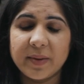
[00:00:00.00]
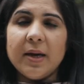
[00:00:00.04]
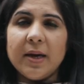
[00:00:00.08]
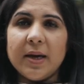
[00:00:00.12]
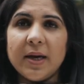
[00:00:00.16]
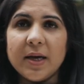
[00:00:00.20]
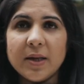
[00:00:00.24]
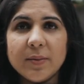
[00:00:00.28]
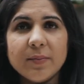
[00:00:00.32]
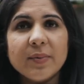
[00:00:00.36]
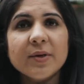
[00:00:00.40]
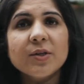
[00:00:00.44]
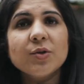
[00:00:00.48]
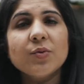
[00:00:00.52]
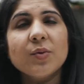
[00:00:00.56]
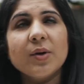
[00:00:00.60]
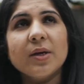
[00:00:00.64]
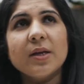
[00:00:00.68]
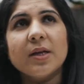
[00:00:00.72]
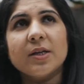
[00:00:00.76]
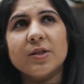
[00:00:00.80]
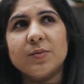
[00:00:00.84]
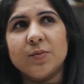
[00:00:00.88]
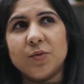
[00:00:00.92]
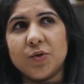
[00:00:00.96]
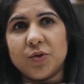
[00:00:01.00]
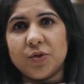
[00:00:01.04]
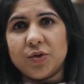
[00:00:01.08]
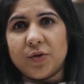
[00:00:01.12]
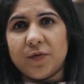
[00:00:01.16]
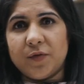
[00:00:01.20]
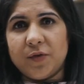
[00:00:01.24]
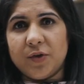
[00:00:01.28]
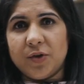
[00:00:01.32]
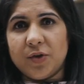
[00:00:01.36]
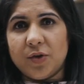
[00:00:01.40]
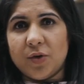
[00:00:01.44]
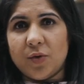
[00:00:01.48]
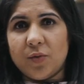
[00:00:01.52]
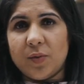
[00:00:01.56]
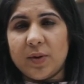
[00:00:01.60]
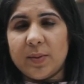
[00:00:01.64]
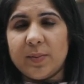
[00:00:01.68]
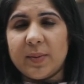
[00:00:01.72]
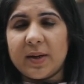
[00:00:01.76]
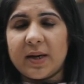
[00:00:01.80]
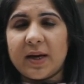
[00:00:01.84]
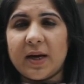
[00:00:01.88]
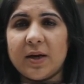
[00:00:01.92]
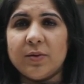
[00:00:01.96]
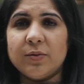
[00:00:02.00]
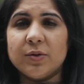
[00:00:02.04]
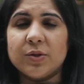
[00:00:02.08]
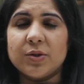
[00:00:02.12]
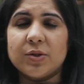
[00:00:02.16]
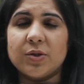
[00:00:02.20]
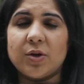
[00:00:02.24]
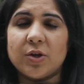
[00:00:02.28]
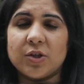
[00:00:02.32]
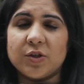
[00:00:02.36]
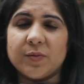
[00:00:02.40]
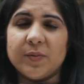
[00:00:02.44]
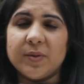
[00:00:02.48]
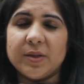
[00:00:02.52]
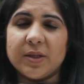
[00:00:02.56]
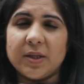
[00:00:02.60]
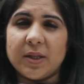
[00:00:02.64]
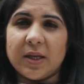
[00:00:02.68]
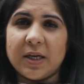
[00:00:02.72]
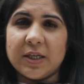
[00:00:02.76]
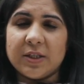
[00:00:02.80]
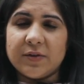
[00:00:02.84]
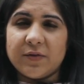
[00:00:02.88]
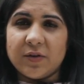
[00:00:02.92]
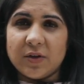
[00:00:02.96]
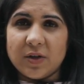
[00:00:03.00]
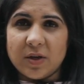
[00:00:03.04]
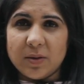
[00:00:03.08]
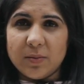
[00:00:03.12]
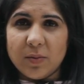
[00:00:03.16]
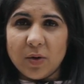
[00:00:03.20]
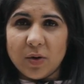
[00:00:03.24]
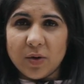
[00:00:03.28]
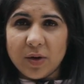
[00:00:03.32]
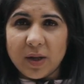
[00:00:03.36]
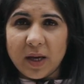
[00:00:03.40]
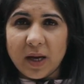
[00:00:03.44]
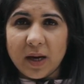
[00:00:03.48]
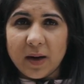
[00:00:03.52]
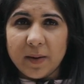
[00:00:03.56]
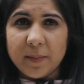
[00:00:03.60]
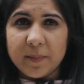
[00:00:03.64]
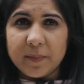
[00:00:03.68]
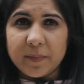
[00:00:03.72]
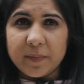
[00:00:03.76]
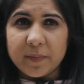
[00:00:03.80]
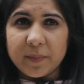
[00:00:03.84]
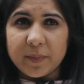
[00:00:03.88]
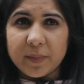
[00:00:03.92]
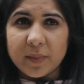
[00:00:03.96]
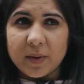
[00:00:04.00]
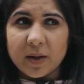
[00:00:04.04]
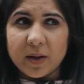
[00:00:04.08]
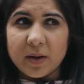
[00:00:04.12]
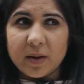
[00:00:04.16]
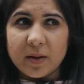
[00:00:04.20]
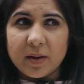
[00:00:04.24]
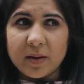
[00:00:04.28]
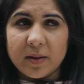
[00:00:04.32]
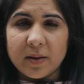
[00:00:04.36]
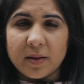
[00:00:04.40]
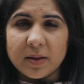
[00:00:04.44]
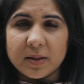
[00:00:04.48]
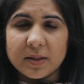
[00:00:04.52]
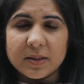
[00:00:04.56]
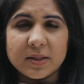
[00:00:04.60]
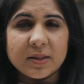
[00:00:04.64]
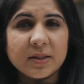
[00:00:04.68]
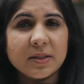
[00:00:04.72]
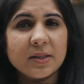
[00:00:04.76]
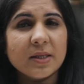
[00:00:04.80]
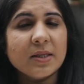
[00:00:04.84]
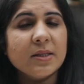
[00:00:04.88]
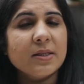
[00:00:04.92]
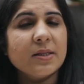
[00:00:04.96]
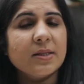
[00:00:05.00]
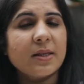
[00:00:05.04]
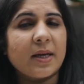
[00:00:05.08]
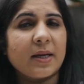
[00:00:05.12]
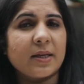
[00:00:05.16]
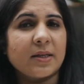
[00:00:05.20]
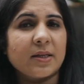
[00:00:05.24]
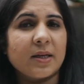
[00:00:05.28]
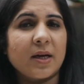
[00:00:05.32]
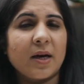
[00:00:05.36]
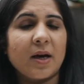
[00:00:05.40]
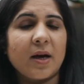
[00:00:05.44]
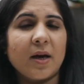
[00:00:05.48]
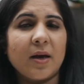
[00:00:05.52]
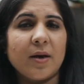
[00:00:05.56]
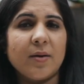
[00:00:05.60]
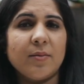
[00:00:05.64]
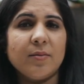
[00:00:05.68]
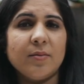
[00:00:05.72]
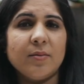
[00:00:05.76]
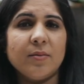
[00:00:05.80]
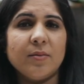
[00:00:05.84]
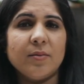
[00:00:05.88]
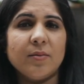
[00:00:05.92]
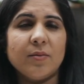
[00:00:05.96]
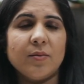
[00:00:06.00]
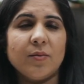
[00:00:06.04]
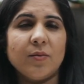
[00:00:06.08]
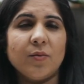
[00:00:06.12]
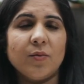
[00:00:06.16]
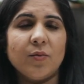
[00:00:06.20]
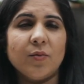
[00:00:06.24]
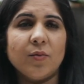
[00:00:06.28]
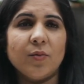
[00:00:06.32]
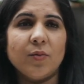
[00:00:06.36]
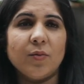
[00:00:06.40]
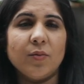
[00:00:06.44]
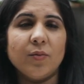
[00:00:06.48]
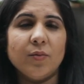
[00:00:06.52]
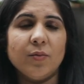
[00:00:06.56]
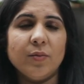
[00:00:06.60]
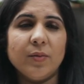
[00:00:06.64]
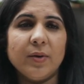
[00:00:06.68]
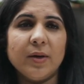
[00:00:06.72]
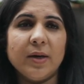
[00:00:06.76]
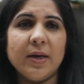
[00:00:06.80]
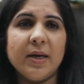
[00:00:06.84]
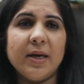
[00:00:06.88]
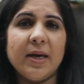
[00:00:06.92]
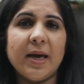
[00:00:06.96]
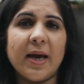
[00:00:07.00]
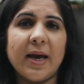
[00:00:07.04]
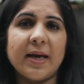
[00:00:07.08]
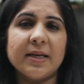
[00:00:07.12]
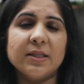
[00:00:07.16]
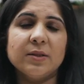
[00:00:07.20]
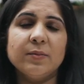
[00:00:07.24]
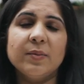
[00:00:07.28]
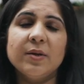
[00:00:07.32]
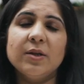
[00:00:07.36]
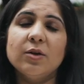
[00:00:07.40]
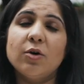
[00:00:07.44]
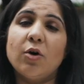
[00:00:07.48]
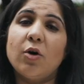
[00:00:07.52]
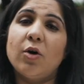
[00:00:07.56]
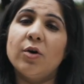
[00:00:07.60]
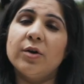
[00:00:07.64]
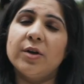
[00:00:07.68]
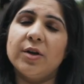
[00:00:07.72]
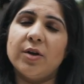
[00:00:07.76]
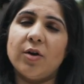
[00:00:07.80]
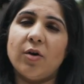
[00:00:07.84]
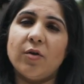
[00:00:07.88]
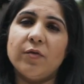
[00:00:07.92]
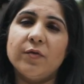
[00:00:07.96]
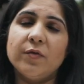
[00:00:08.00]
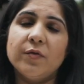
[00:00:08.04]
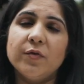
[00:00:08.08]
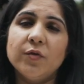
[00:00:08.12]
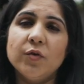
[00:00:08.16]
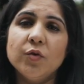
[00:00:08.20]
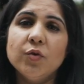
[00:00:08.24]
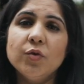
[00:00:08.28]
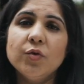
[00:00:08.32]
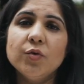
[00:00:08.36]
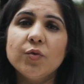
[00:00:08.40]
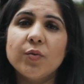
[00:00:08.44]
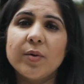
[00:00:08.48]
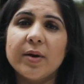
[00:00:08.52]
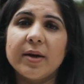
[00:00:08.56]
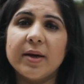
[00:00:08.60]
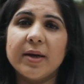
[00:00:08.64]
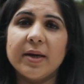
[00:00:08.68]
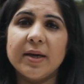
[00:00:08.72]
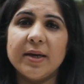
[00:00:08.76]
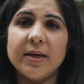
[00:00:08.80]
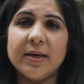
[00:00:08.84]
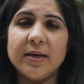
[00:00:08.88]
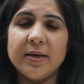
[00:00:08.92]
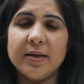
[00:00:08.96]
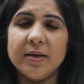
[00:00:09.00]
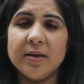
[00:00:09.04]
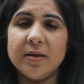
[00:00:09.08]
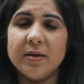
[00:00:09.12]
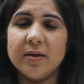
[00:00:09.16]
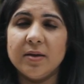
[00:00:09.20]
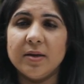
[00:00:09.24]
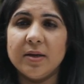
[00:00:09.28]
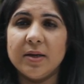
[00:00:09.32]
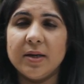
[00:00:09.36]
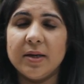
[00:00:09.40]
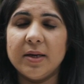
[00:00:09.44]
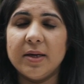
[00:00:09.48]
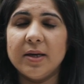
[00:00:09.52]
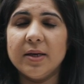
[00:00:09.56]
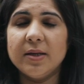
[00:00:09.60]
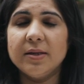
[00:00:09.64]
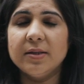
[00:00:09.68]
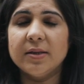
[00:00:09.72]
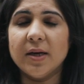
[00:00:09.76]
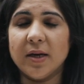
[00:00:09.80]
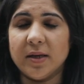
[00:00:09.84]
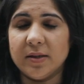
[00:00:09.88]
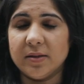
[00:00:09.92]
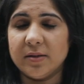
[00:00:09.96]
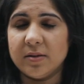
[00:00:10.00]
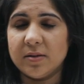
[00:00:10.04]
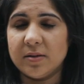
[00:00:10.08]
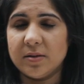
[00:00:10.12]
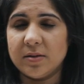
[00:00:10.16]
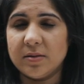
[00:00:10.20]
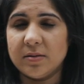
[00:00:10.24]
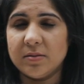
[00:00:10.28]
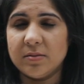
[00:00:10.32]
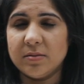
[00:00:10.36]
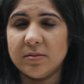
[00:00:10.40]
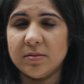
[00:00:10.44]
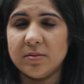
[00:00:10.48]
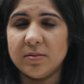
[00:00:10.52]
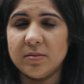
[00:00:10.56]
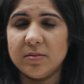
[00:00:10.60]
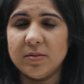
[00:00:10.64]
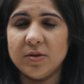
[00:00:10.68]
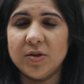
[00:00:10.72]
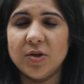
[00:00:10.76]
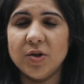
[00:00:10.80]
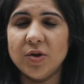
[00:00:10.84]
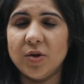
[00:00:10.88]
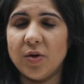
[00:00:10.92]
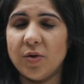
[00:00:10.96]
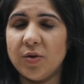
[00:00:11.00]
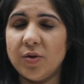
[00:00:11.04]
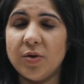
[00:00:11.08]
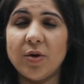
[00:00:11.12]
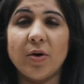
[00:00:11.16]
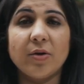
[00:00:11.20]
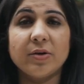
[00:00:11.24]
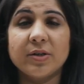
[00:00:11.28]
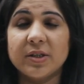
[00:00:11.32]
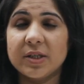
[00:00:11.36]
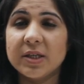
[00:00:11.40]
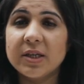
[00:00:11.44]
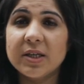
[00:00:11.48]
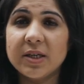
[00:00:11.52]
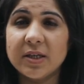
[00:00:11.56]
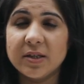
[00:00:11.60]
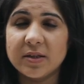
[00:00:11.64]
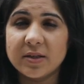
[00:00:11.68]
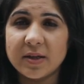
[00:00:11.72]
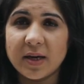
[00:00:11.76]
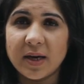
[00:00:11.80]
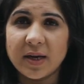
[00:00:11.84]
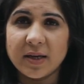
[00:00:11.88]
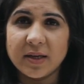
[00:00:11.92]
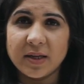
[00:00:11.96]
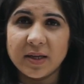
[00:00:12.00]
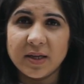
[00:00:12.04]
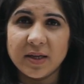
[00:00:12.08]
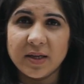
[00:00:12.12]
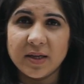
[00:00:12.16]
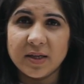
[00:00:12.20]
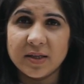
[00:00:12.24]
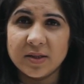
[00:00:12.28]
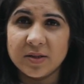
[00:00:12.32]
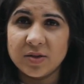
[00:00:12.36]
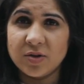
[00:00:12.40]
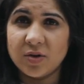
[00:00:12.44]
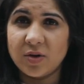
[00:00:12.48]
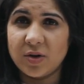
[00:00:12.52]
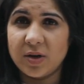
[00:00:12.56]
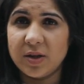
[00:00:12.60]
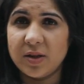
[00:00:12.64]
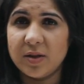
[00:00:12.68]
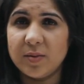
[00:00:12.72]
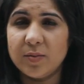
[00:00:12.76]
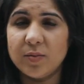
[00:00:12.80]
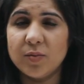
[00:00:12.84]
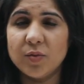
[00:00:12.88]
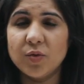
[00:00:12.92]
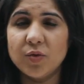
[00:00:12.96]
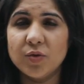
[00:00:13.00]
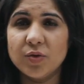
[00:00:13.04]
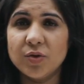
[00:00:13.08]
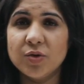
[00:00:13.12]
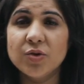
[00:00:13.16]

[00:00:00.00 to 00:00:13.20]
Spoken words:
In between, as most of you know, when Mikael was hospitalized for pneumonia, since that time, he has been on and off food where he does not eat, and he is not in the mood.